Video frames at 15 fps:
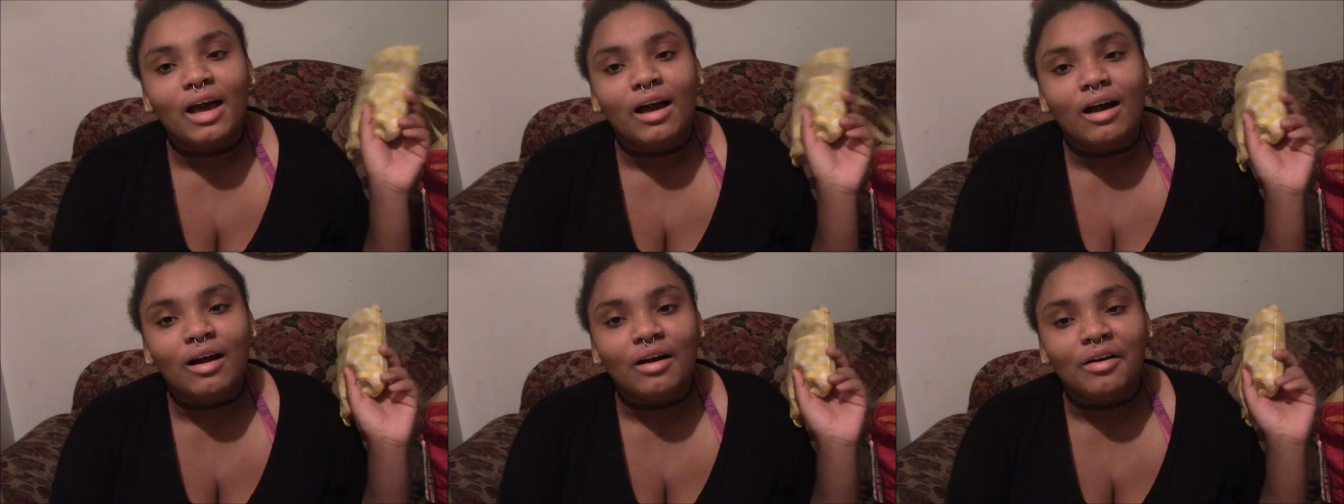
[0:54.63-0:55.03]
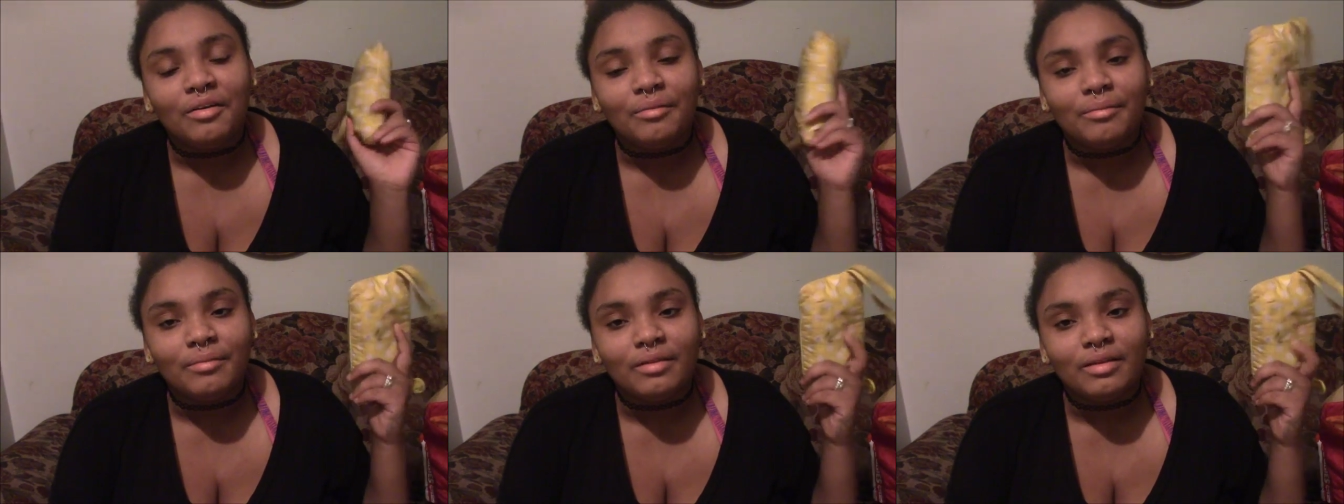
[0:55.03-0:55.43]

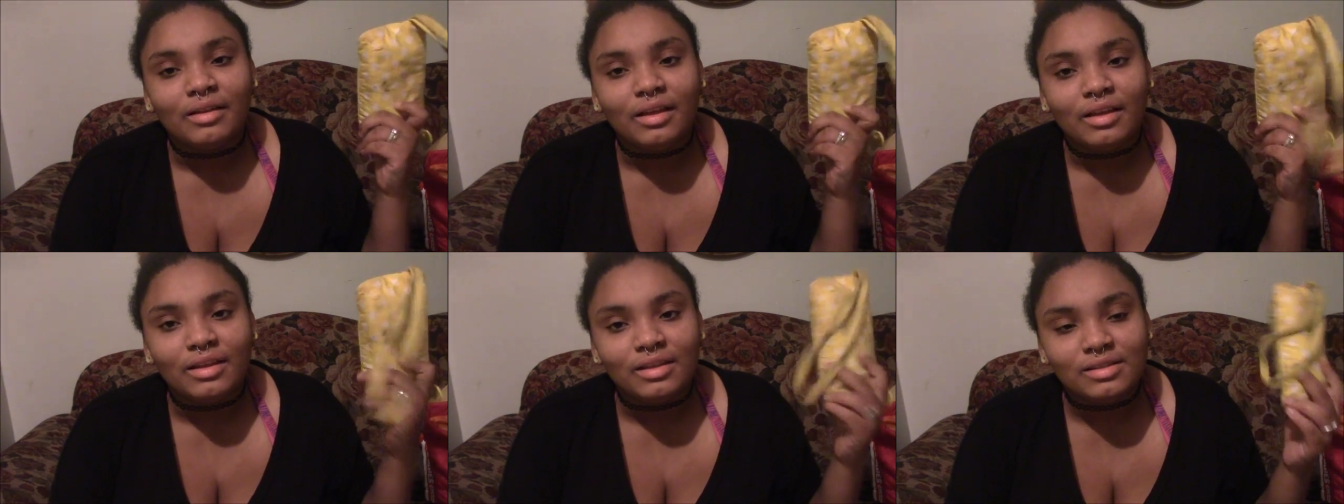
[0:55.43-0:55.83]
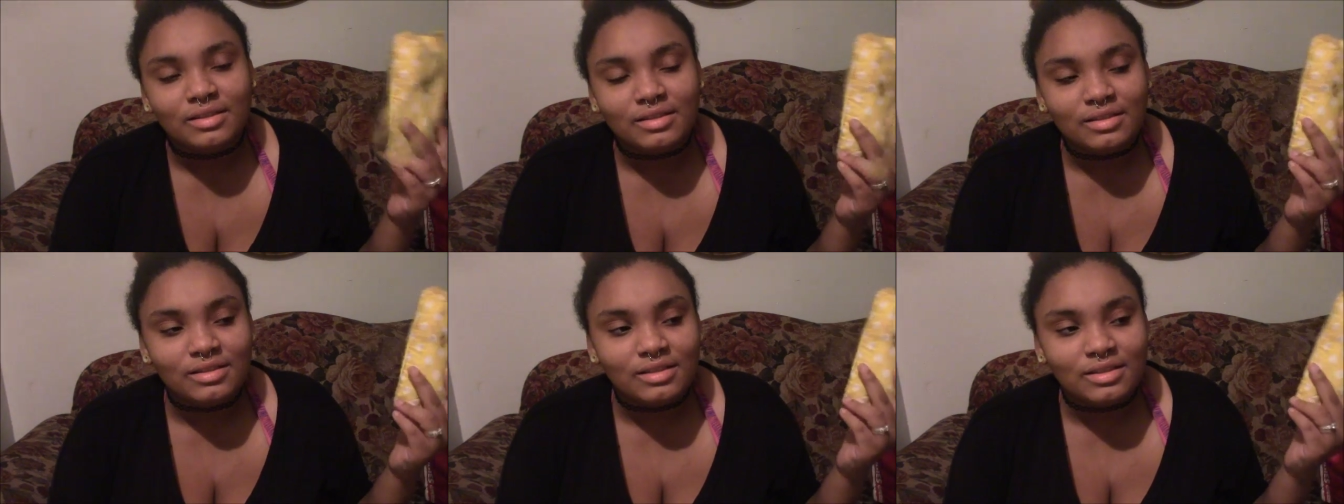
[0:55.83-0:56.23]
um this
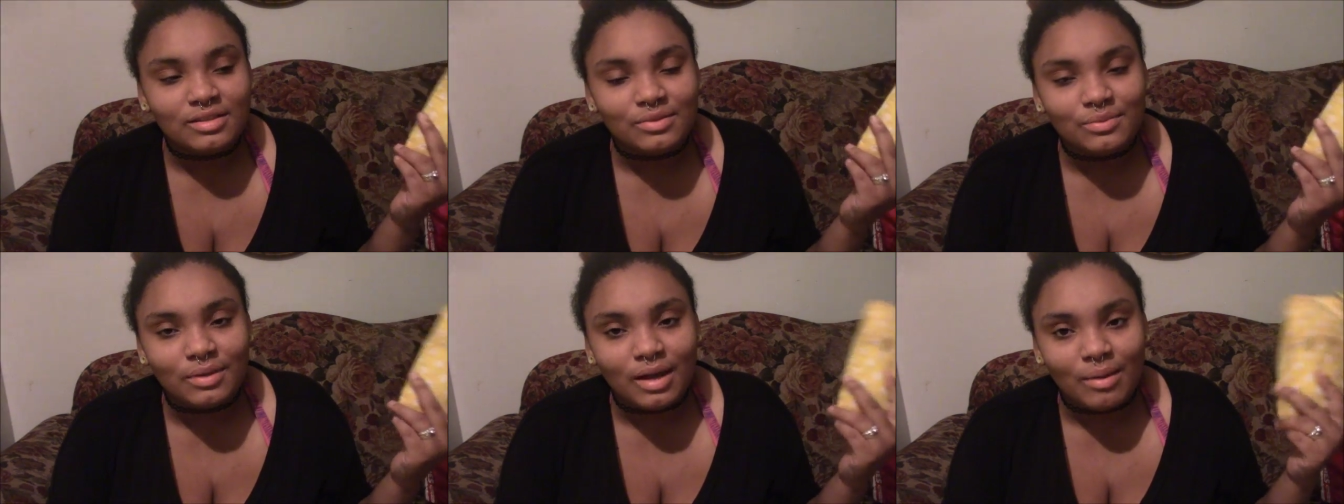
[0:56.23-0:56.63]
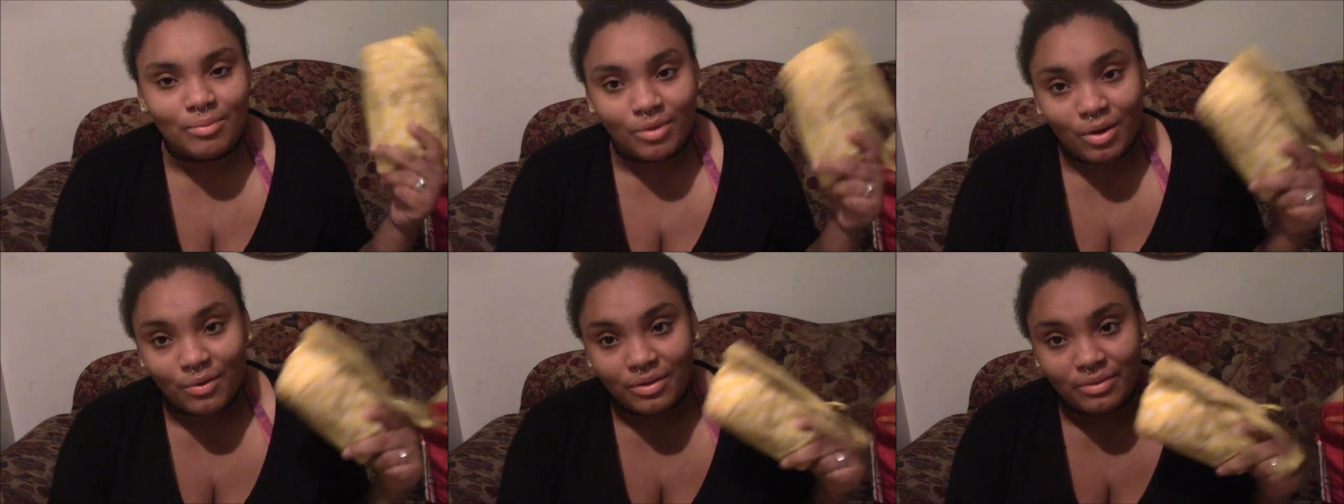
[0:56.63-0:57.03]
is just what I
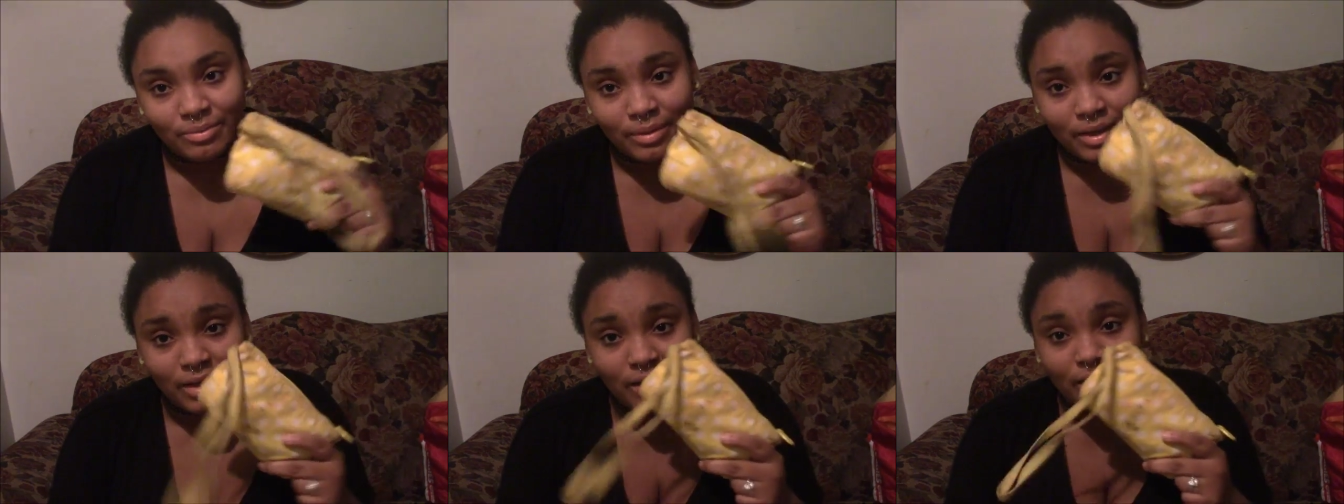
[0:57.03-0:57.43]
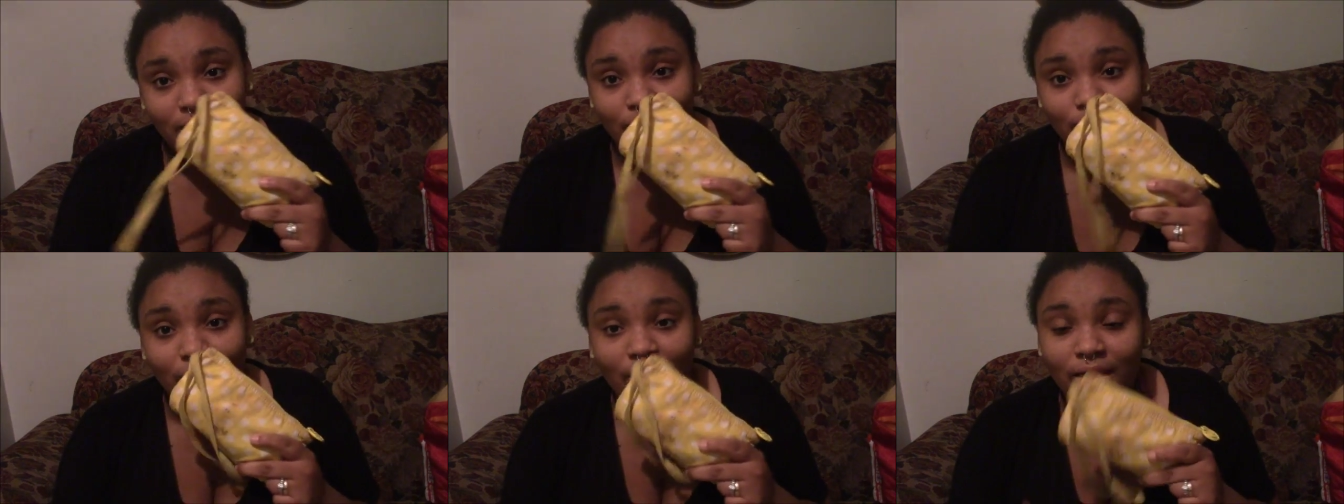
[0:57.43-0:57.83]
brought with me
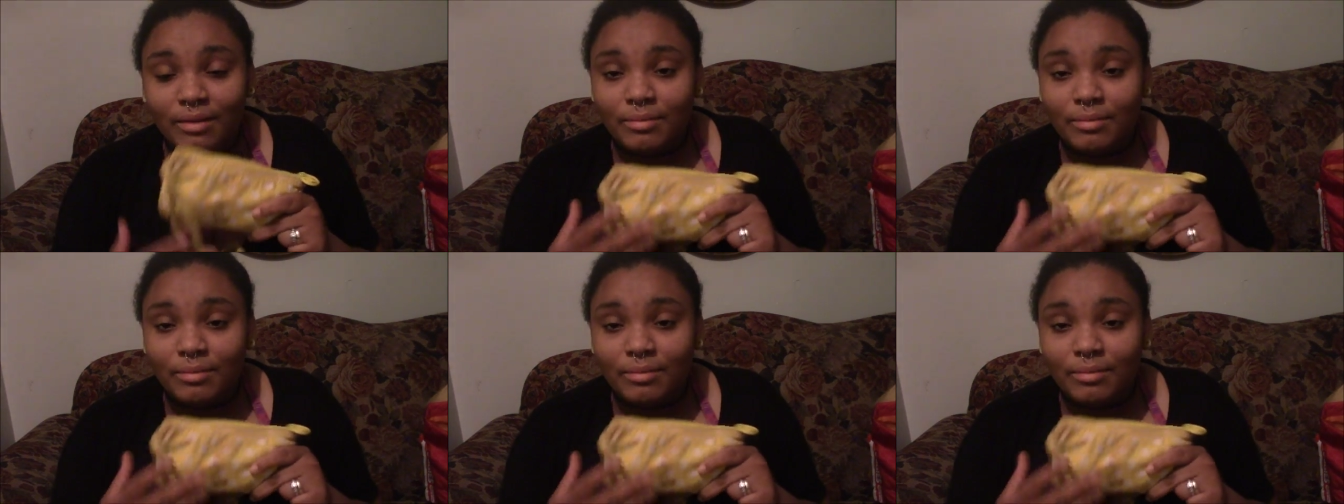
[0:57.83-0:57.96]
in my